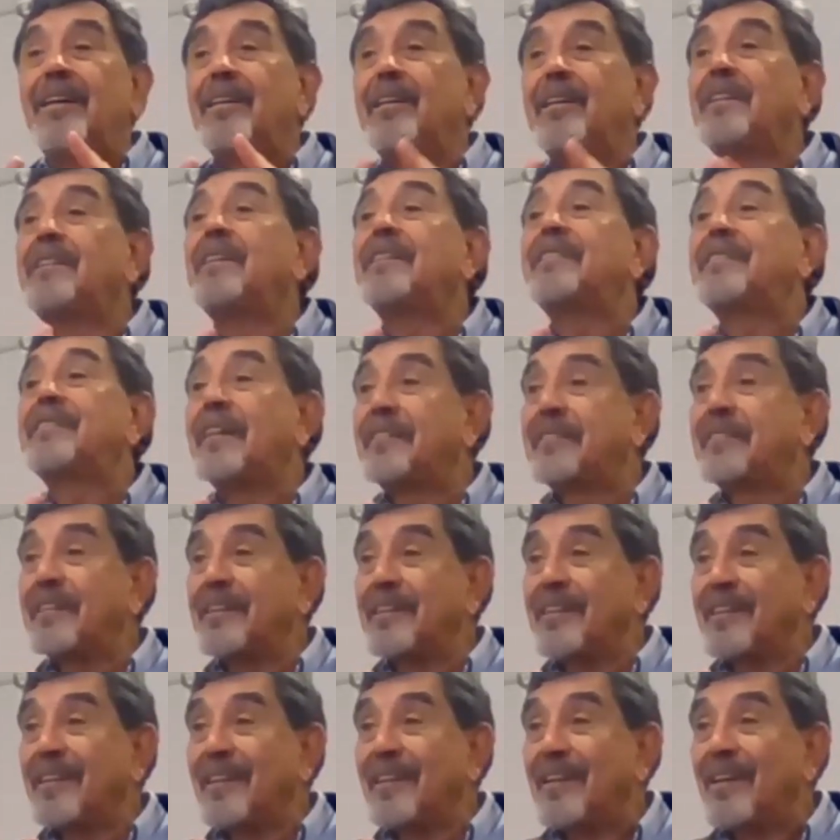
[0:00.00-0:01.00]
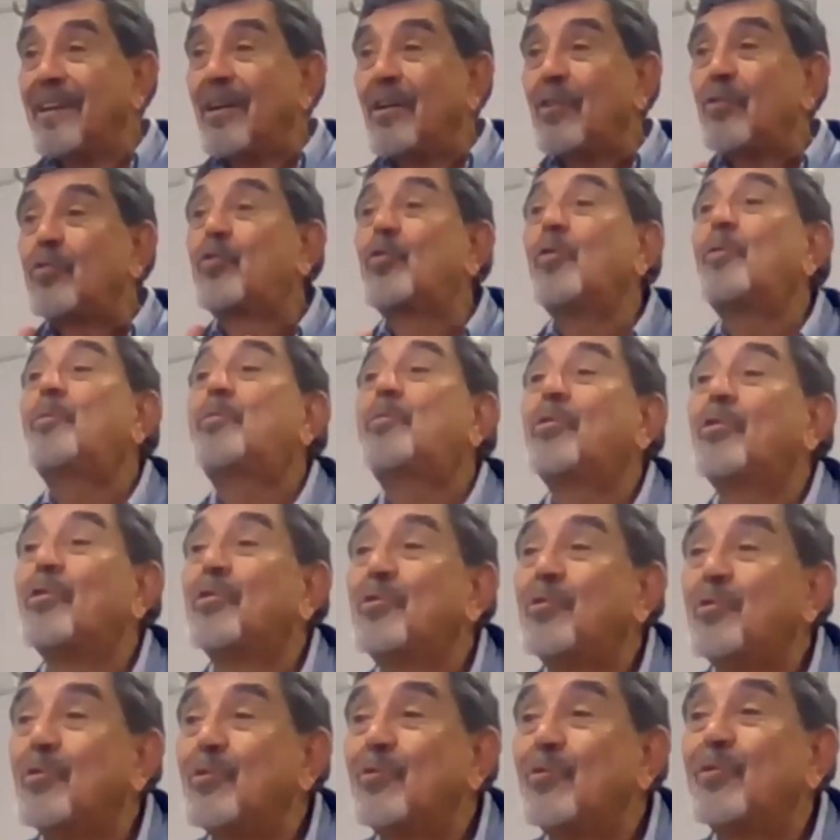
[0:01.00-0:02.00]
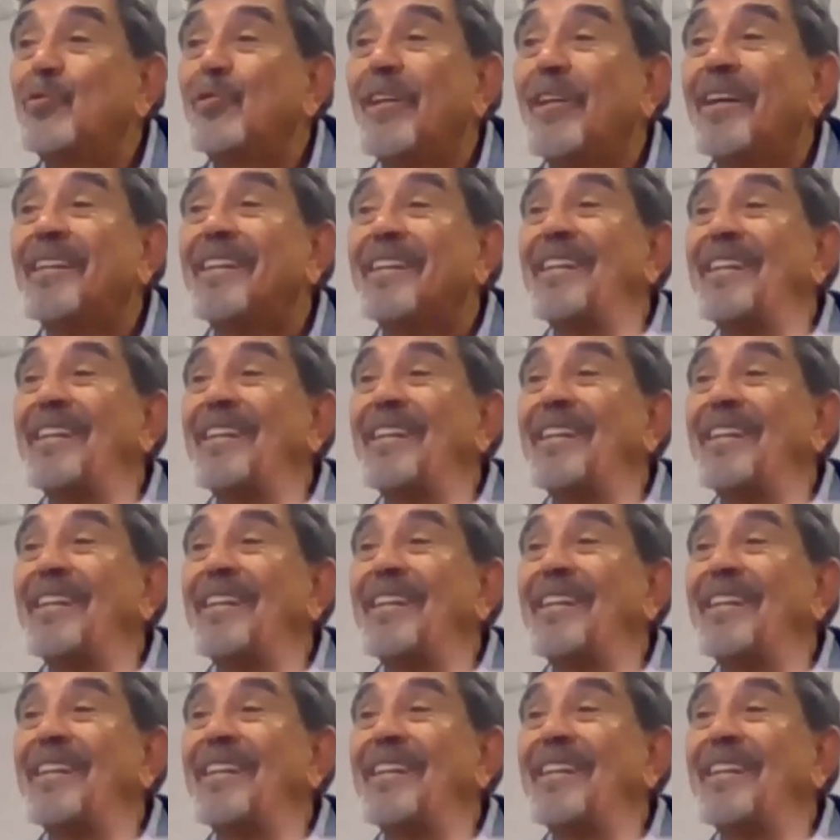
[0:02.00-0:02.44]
in a setting to produce